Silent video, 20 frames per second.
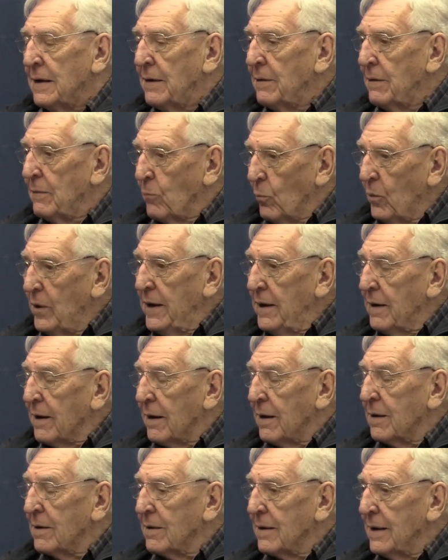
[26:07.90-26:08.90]
we
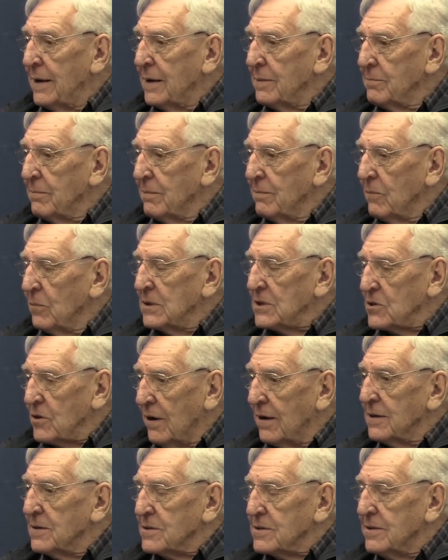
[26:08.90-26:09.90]
are, and
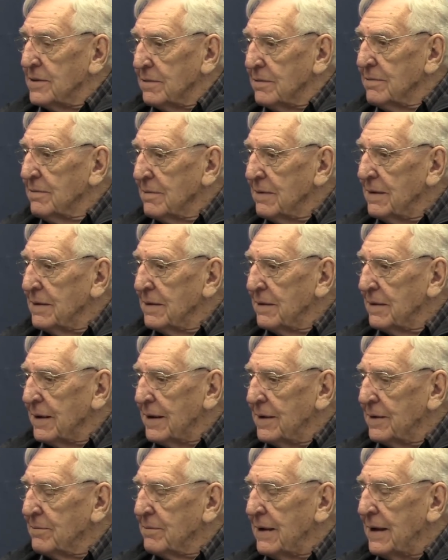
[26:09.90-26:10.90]
Wisconsin
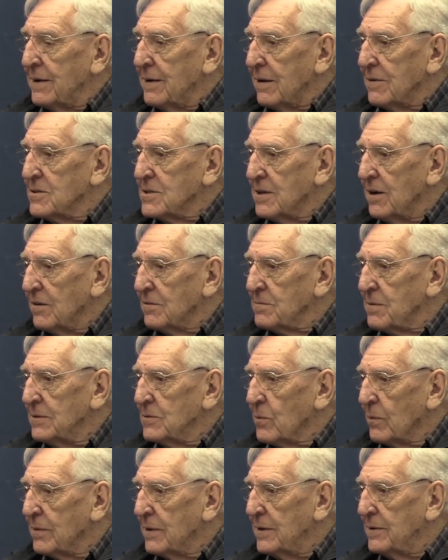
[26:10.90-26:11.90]
and ourselves,
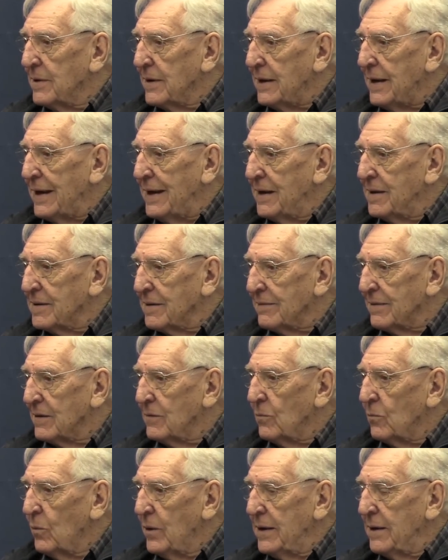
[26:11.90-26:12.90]
because we're in the end of it,
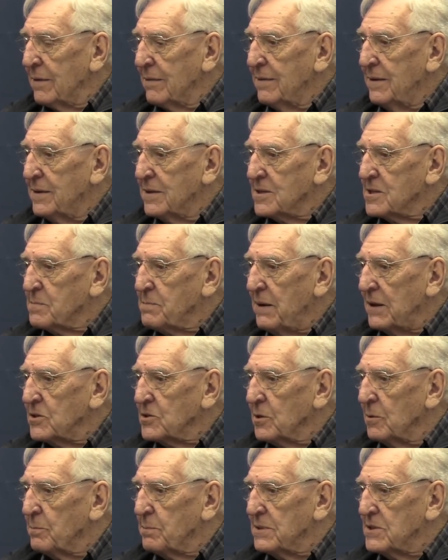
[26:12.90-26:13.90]
we are in a
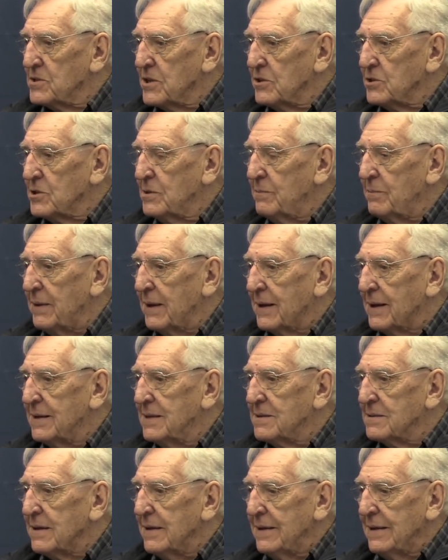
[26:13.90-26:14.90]
special position
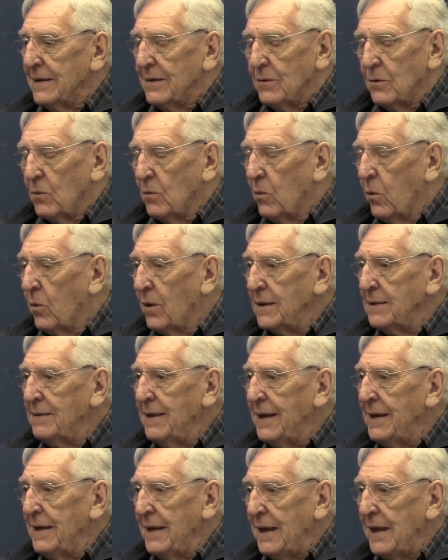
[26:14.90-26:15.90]
because what
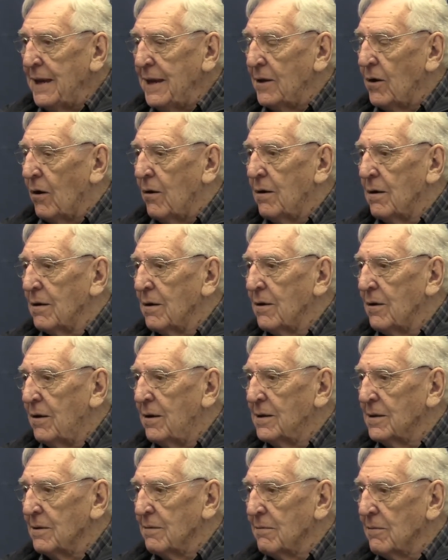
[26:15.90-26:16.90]
they need all
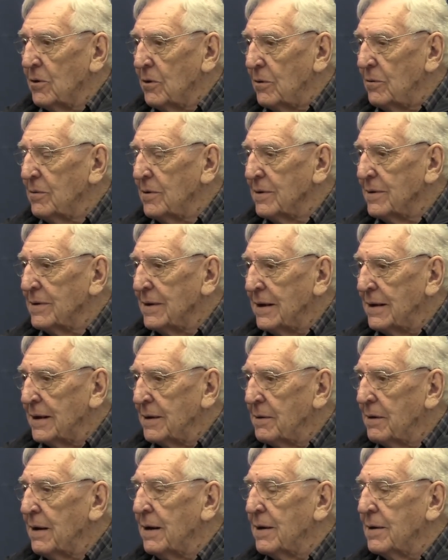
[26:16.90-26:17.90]
along the route
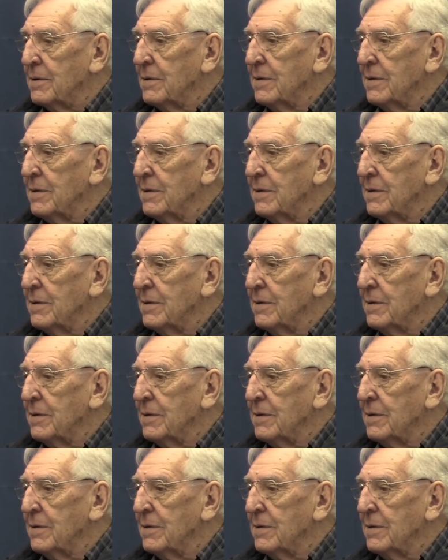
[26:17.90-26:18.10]
are